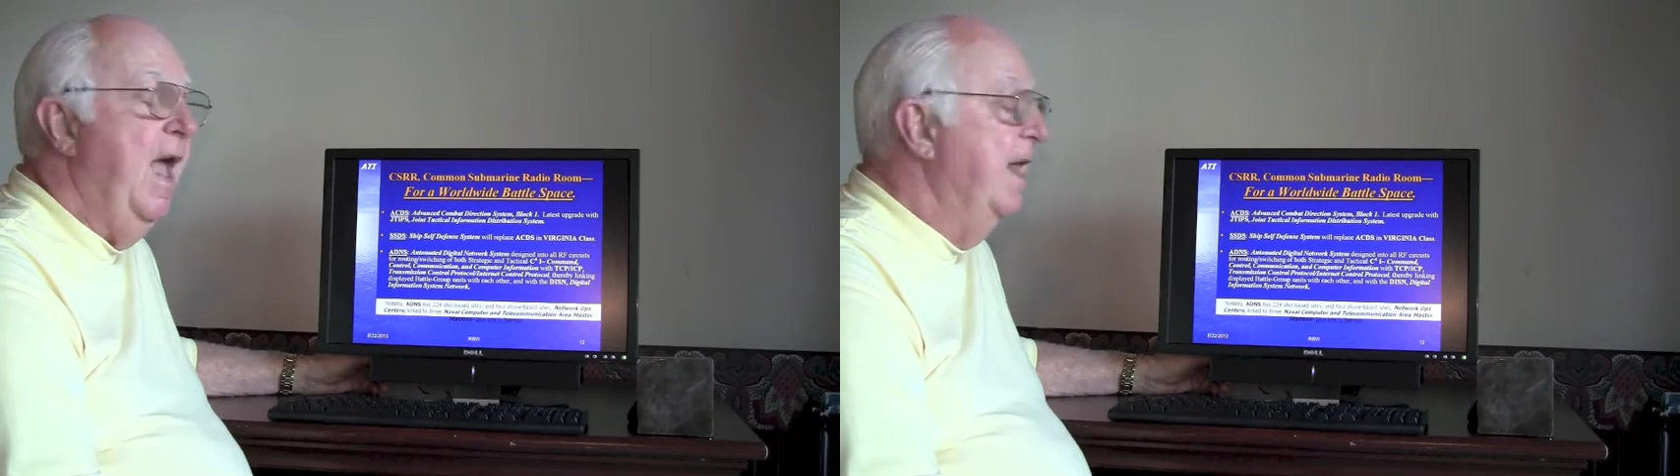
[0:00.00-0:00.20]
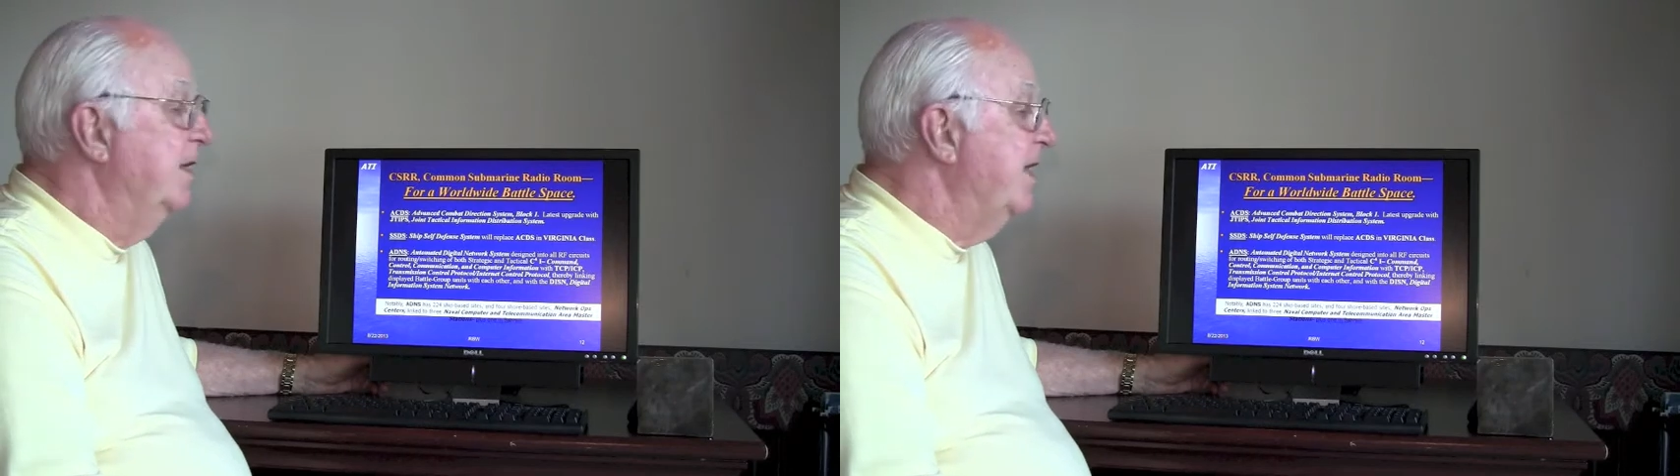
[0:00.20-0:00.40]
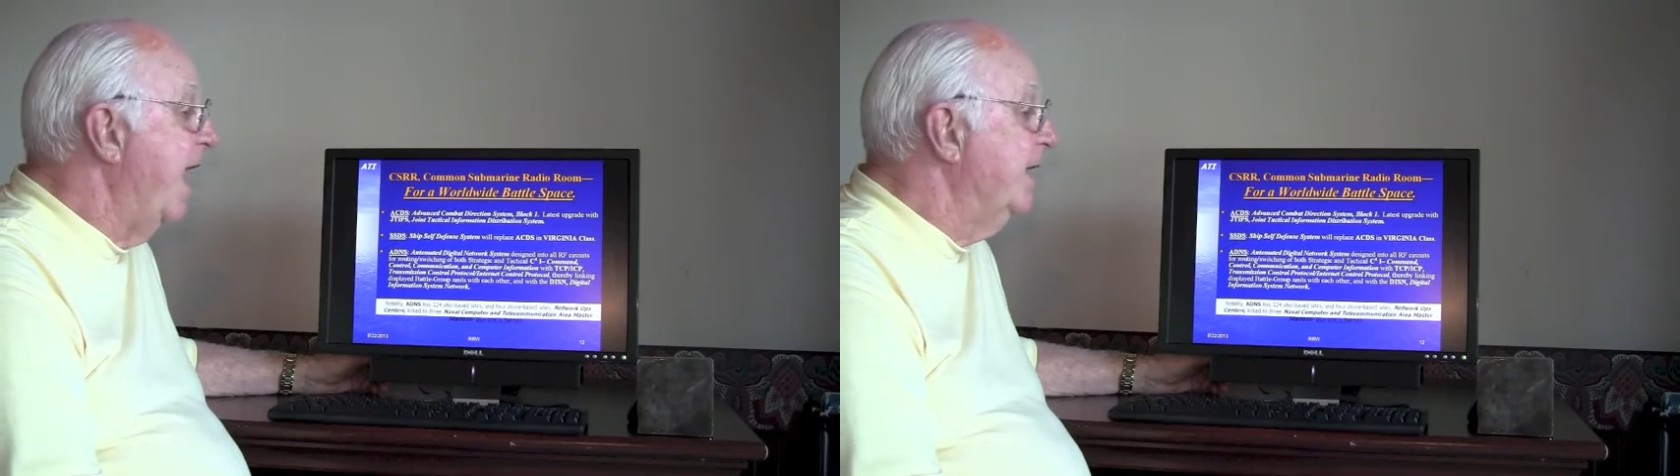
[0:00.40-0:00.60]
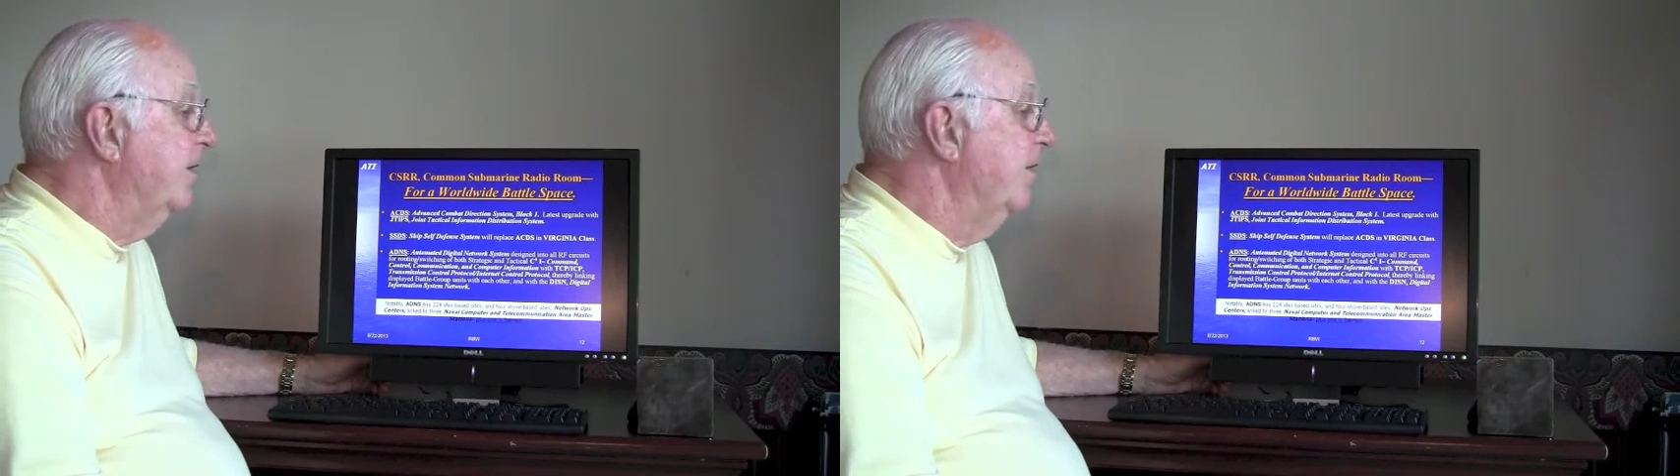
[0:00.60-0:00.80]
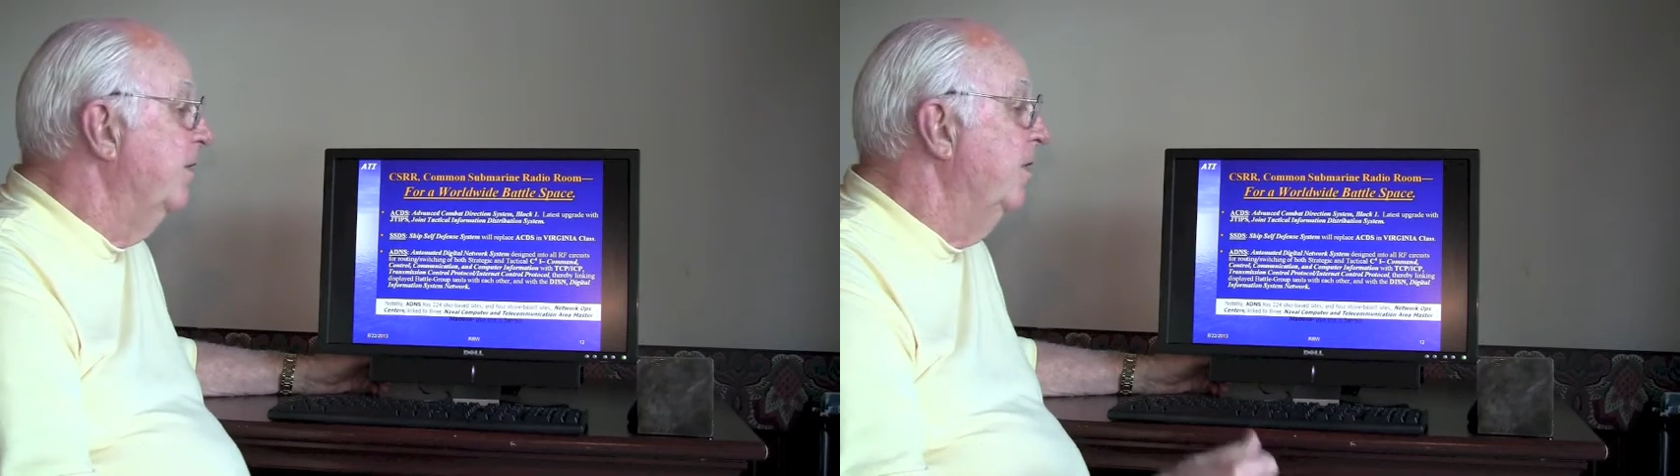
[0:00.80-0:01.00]
and
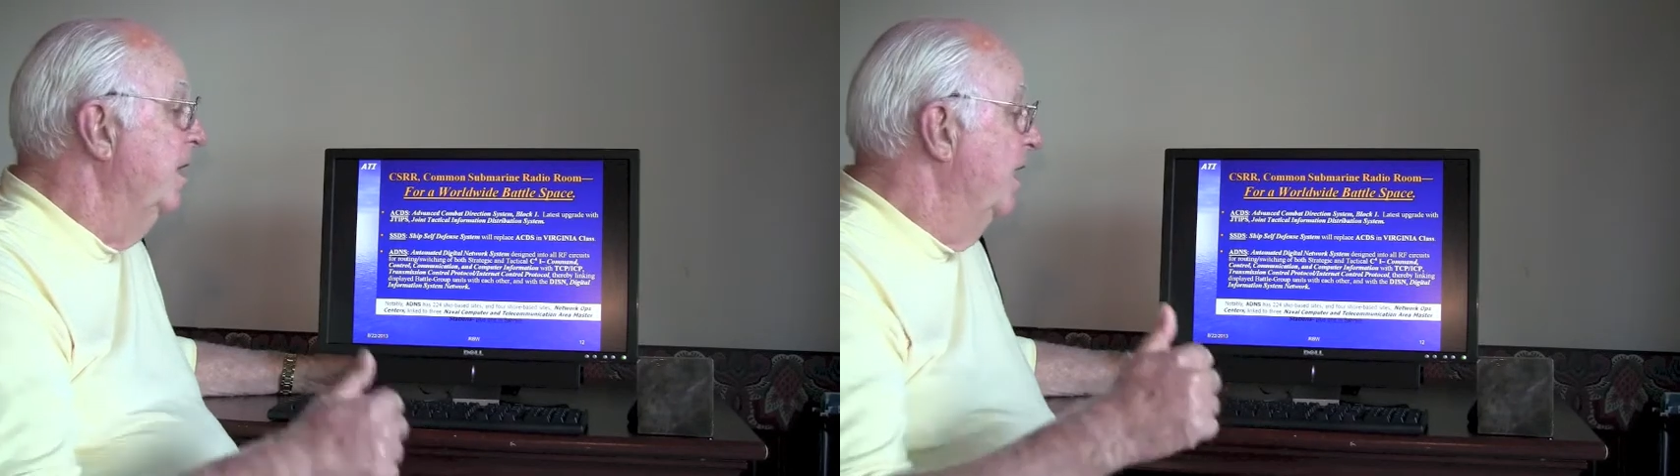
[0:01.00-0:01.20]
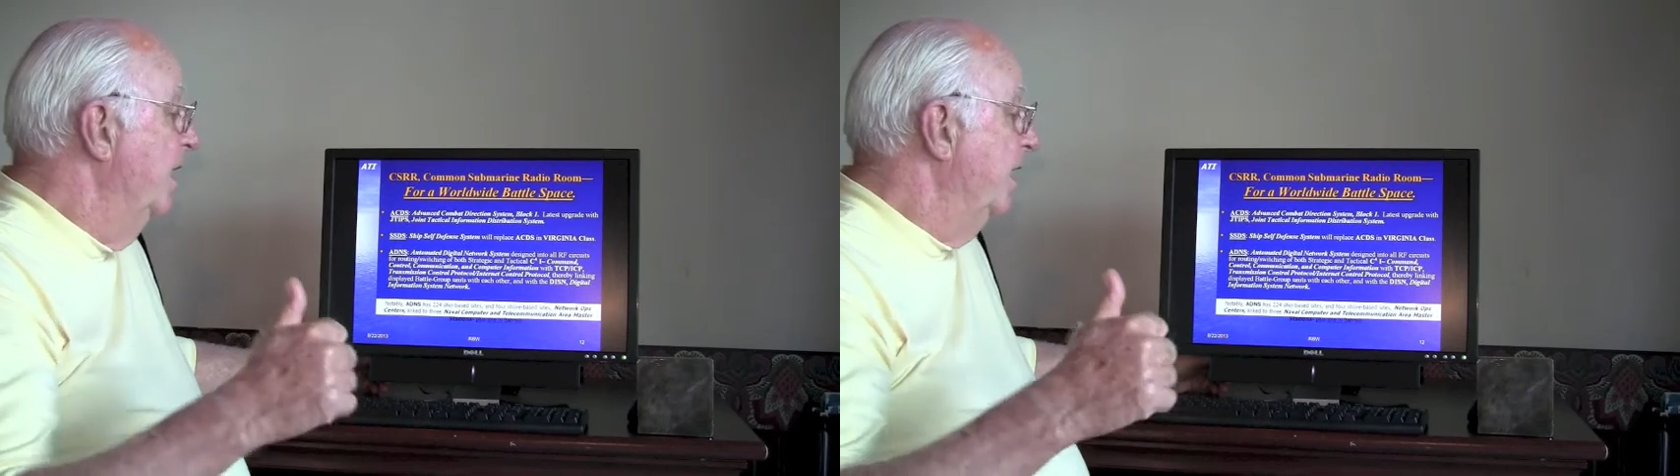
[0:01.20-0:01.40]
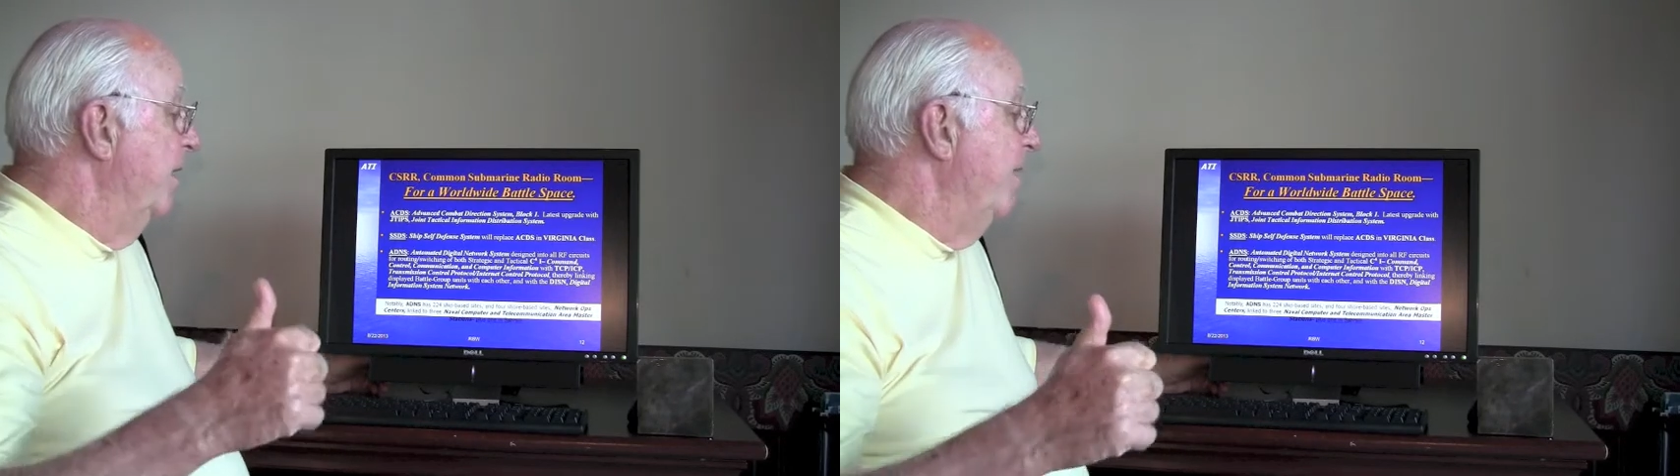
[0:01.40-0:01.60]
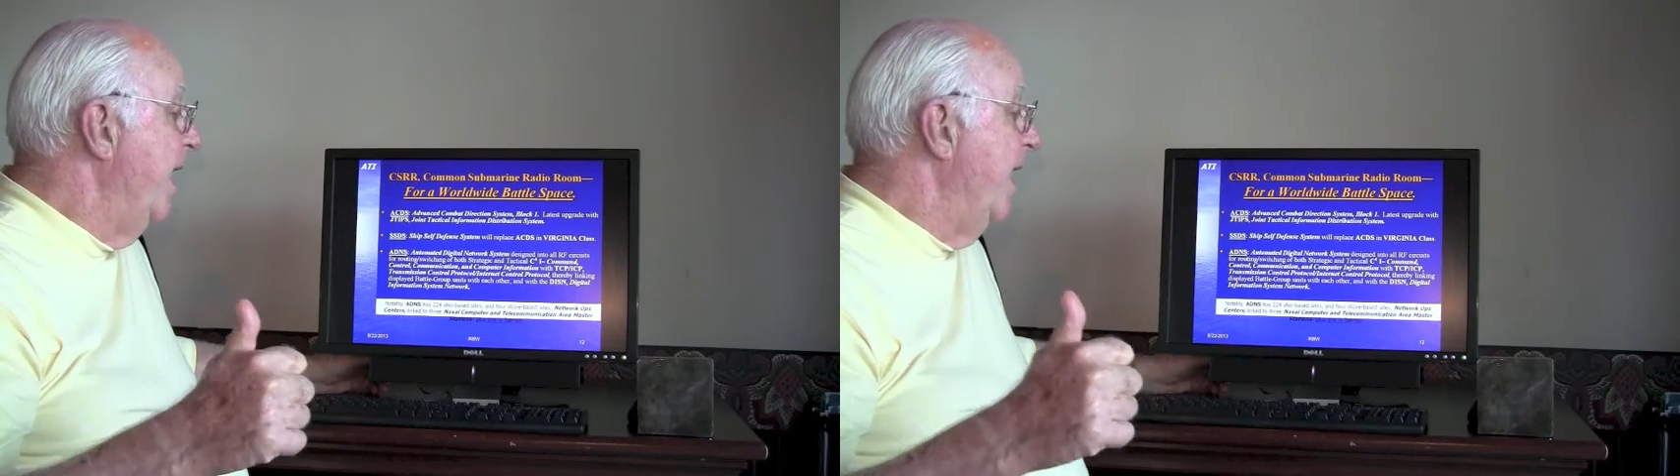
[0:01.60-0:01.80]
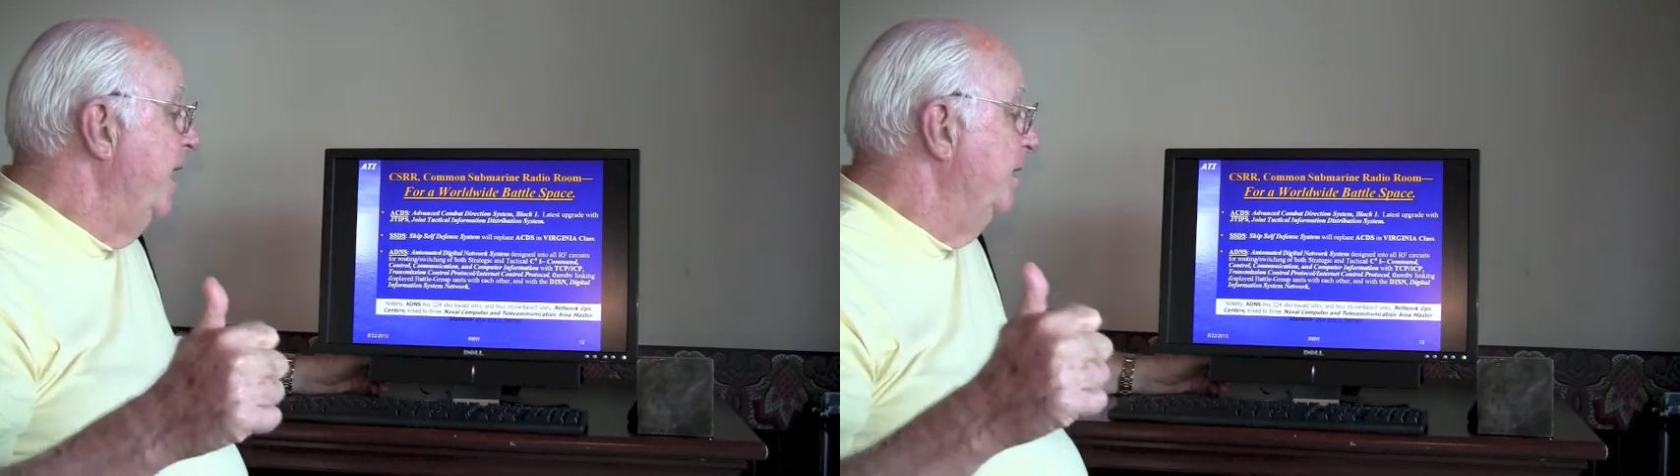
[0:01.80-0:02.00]
tactical
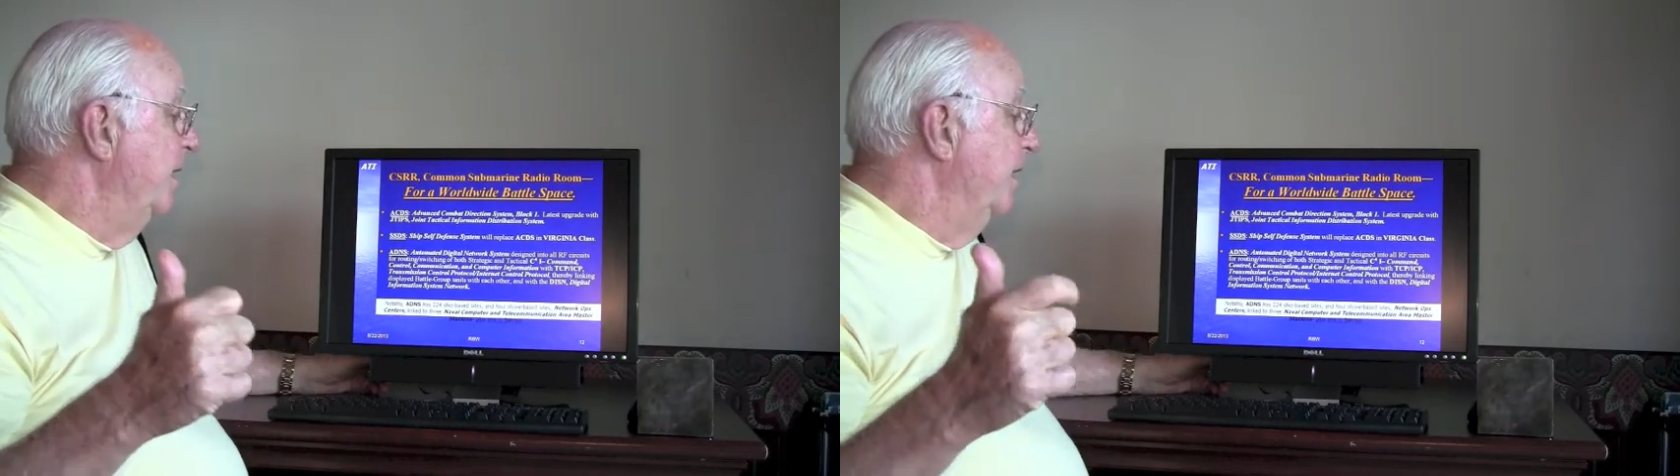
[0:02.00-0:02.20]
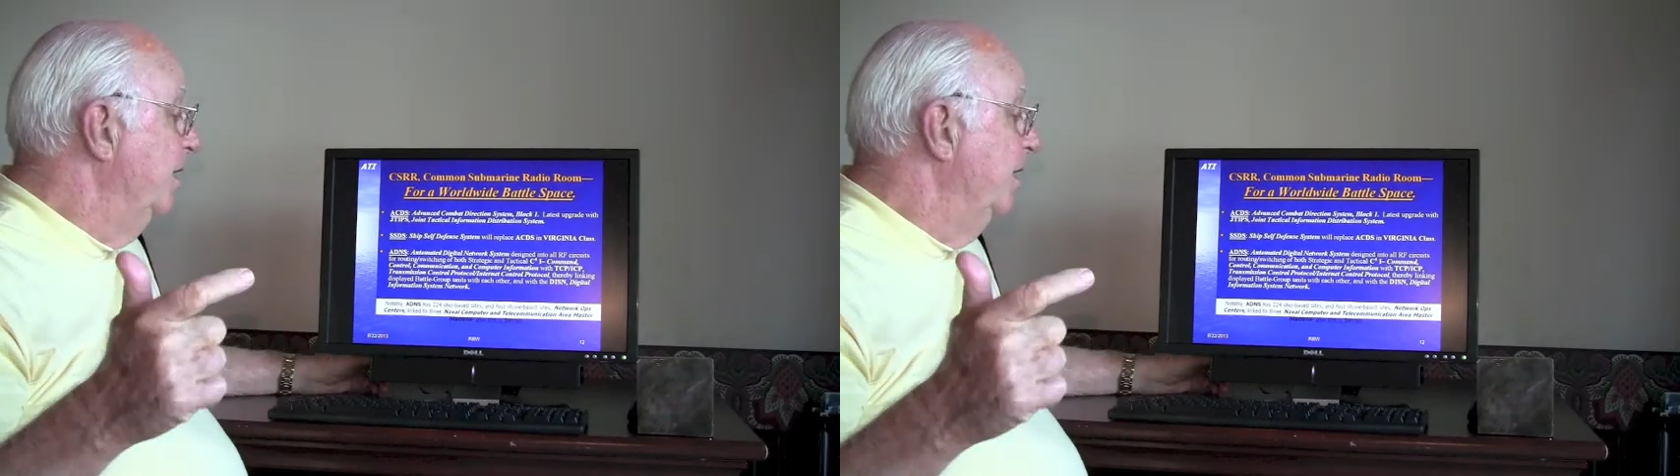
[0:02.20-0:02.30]
command,